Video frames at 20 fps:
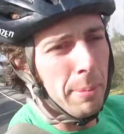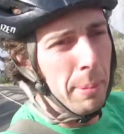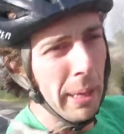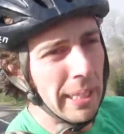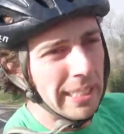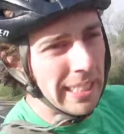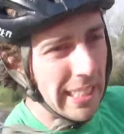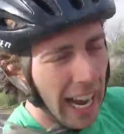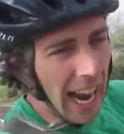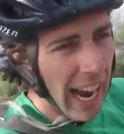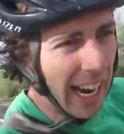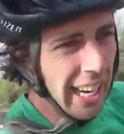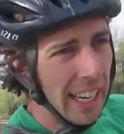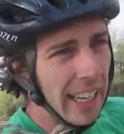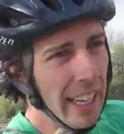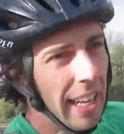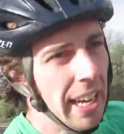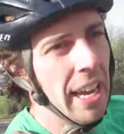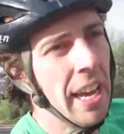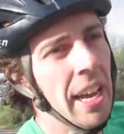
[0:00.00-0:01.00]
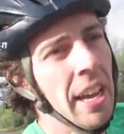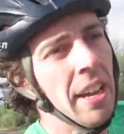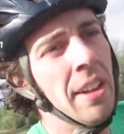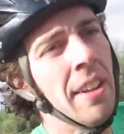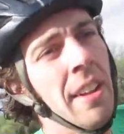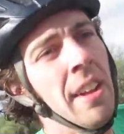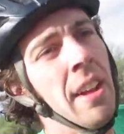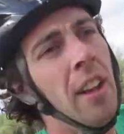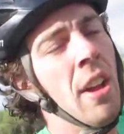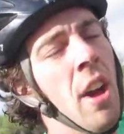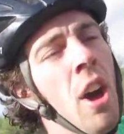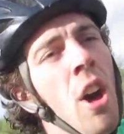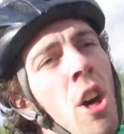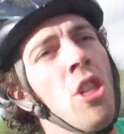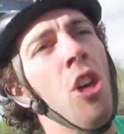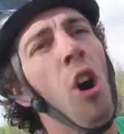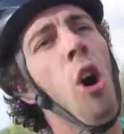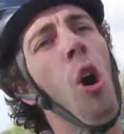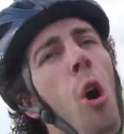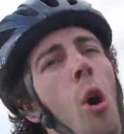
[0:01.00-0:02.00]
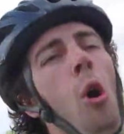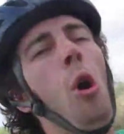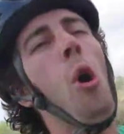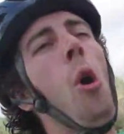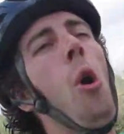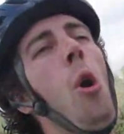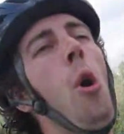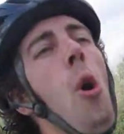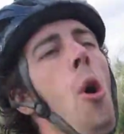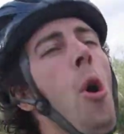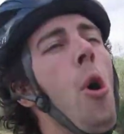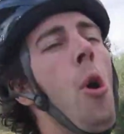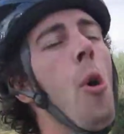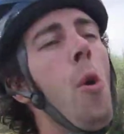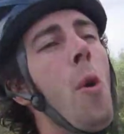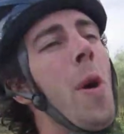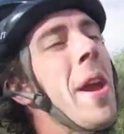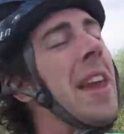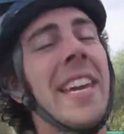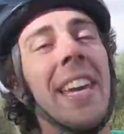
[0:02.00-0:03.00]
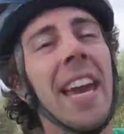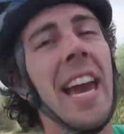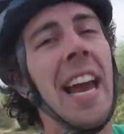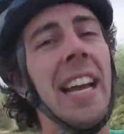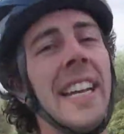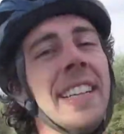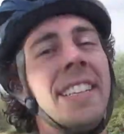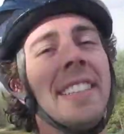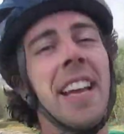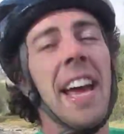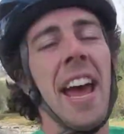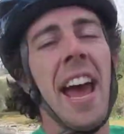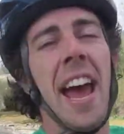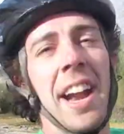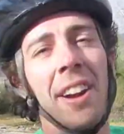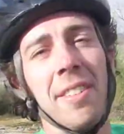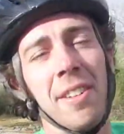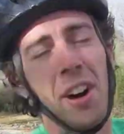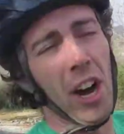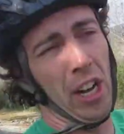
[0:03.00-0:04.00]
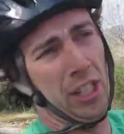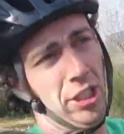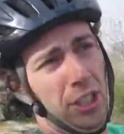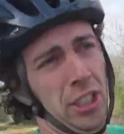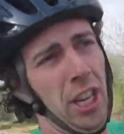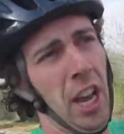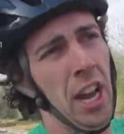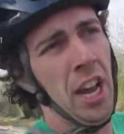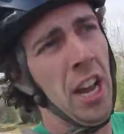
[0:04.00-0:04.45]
to be excited. The whole weekend's ahead of us.